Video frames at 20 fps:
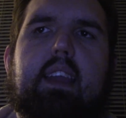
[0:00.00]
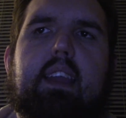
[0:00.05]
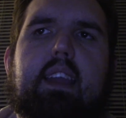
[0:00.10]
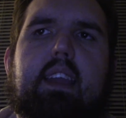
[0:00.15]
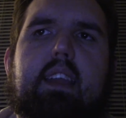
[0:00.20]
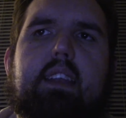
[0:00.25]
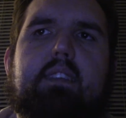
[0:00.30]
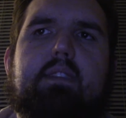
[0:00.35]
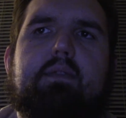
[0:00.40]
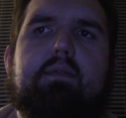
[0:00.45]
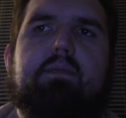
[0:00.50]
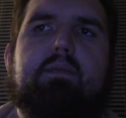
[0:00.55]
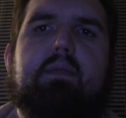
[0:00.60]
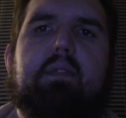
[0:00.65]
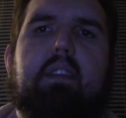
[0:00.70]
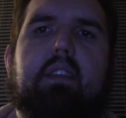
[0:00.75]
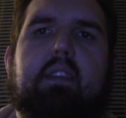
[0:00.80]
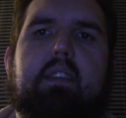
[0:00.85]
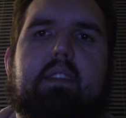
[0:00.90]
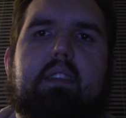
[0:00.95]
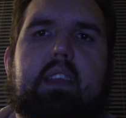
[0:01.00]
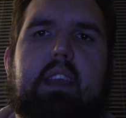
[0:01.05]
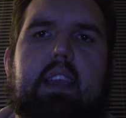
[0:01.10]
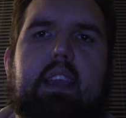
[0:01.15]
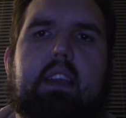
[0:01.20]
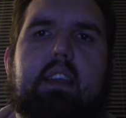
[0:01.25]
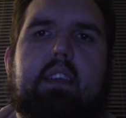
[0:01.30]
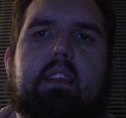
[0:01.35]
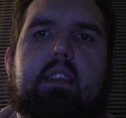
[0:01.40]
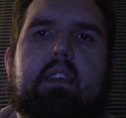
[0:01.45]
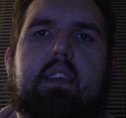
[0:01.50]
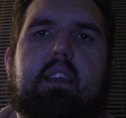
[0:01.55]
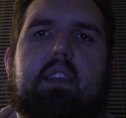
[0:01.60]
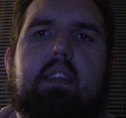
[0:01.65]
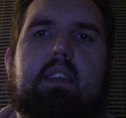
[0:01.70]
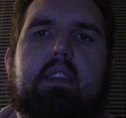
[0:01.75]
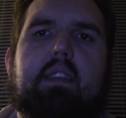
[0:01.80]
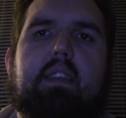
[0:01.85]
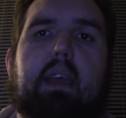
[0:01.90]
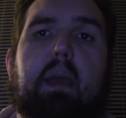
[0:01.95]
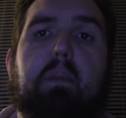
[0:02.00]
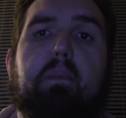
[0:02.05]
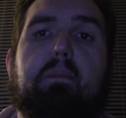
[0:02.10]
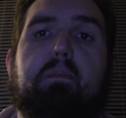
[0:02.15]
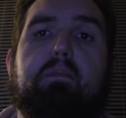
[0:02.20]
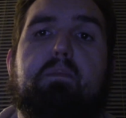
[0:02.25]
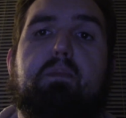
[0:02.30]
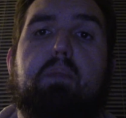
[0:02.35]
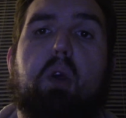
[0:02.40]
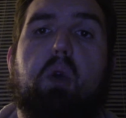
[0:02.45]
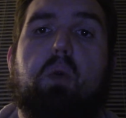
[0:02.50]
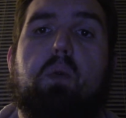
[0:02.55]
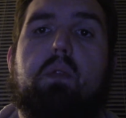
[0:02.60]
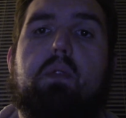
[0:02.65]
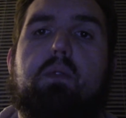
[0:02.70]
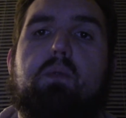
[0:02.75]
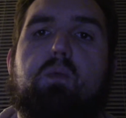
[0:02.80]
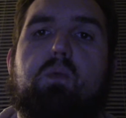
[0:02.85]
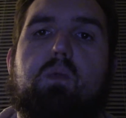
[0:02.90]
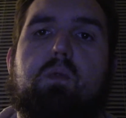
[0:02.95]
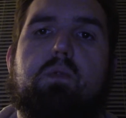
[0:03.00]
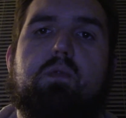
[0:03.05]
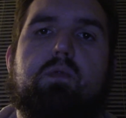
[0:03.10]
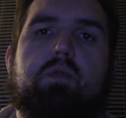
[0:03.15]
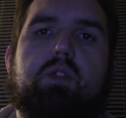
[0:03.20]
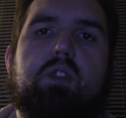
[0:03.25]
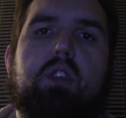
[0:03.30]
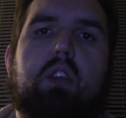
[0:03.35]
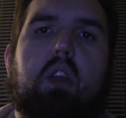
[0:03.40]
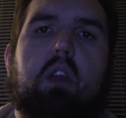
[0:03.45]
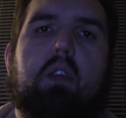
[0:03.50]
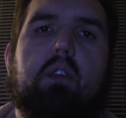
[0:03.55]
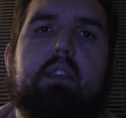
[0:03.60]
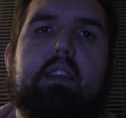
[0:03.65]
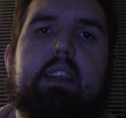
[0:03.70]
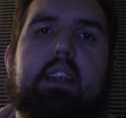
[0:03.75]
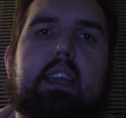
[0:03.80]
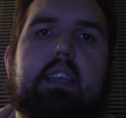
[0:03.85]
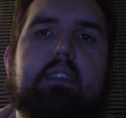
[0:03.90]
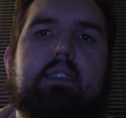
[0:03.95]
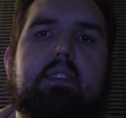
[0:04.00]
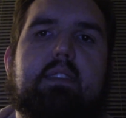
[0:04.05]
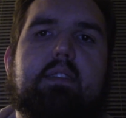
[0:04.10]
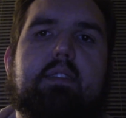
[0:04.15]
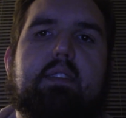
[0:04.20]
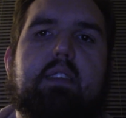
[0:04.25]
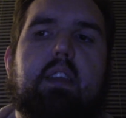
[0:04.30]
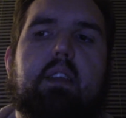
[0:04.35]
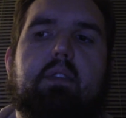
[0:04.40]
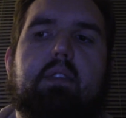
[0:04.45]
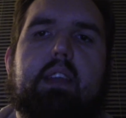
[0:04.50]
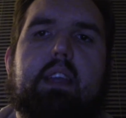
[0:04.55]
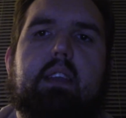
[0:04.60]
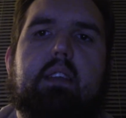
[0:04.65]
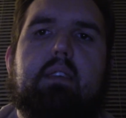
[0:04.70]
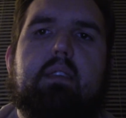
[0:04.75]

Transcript: I don't think that both rules are necessary.